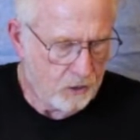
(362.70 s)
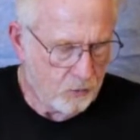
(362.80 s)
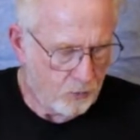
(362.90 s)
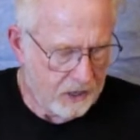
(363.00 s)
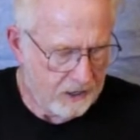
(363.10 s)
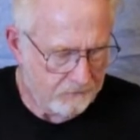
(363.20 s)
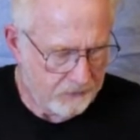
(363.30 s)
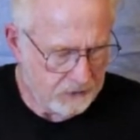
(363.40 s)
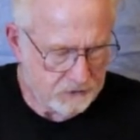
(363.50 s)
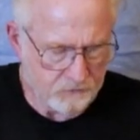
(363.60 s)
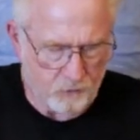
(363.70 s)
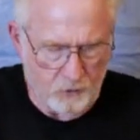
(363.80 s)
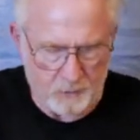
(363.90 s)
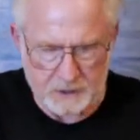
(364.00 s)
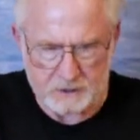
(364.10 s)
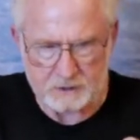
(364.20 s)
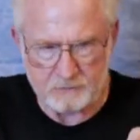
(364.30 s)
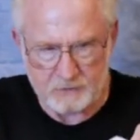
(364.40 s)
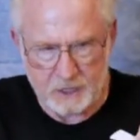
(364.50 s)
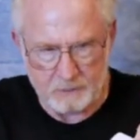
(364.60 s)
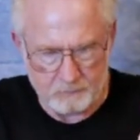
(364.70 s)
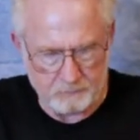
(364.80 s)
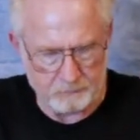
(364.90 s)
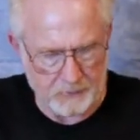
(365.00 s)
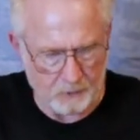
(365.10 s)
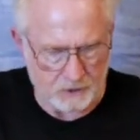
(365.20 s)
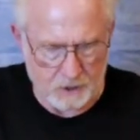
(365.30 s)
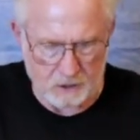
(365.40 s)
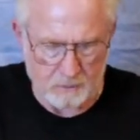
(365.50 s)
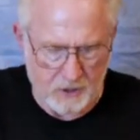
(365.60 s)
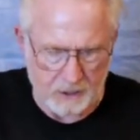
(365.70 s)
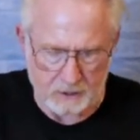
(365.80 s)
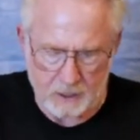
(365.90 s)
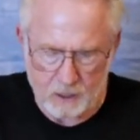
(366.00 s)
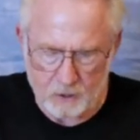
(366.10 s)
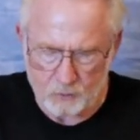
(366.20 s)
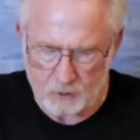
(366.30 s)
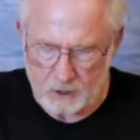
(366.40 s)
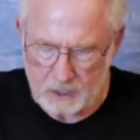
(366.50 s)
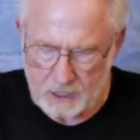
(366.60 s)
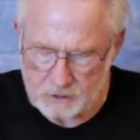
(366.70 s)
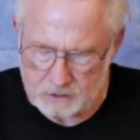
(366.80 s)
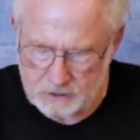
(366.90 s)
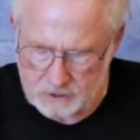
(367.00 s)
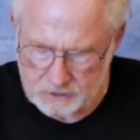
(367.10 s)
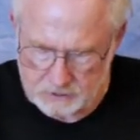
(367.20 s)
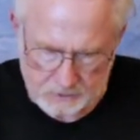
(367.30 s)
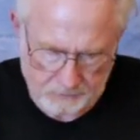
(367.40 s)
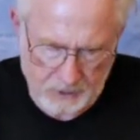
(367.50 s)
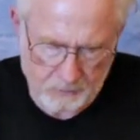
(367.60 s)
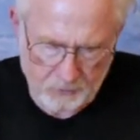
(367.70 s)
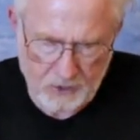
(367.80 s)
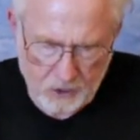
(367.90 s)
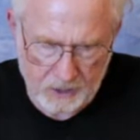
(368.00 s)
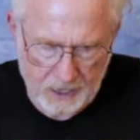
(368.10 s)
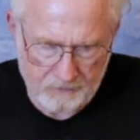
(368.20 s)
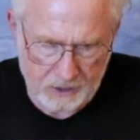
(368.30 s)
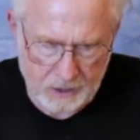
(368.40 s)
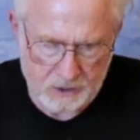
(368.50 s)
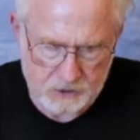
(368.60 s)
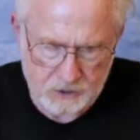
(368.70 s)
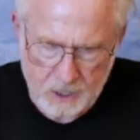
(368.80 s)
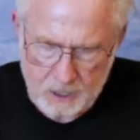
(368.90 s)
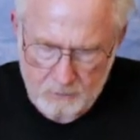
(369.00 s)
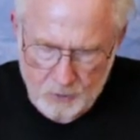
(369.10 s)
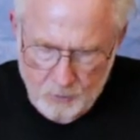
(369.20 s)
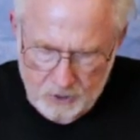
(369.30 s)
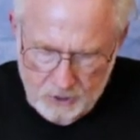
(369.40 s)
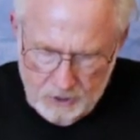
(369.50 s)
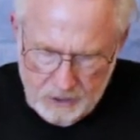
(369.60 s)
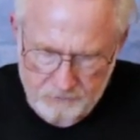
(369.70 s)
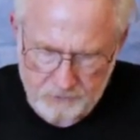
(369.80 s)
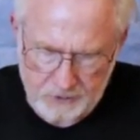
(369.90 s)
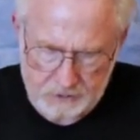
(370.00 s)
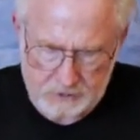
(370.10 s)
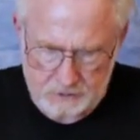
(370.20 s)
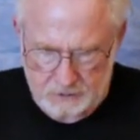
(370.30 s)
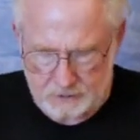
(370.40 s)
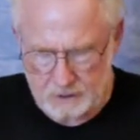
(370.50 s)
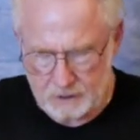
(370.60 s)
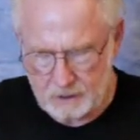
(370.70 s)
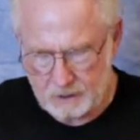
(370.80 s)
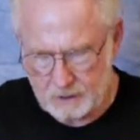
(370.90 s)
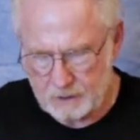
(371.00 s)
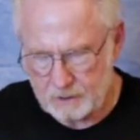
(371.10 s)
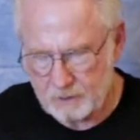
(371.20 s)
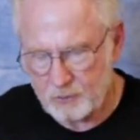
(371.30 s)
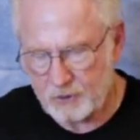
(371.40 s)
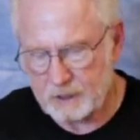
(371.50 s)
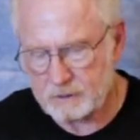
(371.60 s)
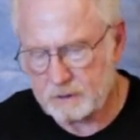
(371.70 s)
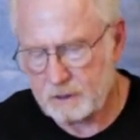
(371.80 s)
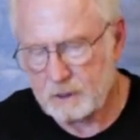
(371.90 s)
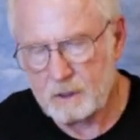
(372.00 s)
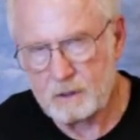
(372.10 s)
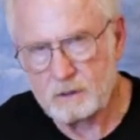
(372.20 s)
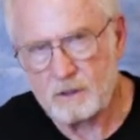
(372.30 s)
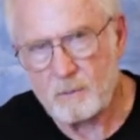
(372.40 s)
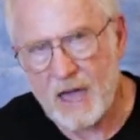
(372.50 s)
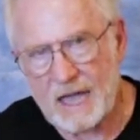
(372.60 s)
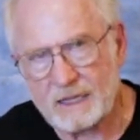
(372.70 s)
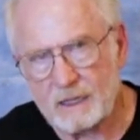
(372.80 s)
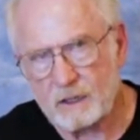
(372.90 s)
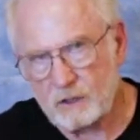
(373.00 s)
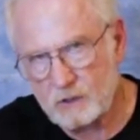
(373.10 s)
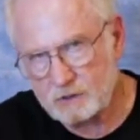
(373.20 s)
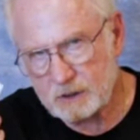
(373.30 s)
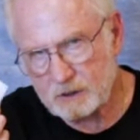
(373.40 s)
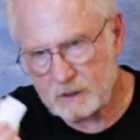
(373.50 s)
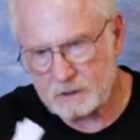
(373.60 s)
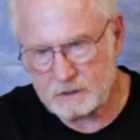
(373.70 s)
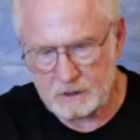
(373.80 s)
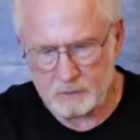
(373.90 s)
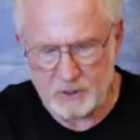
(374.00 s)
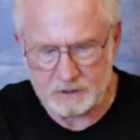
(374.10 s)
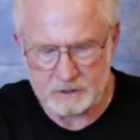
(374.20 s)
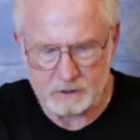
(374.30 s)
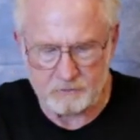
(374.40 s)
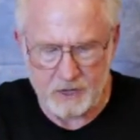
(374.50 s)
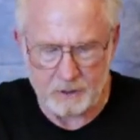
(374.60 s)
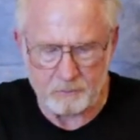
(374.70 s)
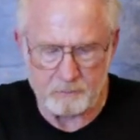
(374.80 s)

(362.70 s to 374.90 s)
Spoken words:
We have these 4 pieces of tape, and we talked about we're going to hinge this. I mean, we already have a hinge, but we're going to affix the print to the backing using these little pieces of tape.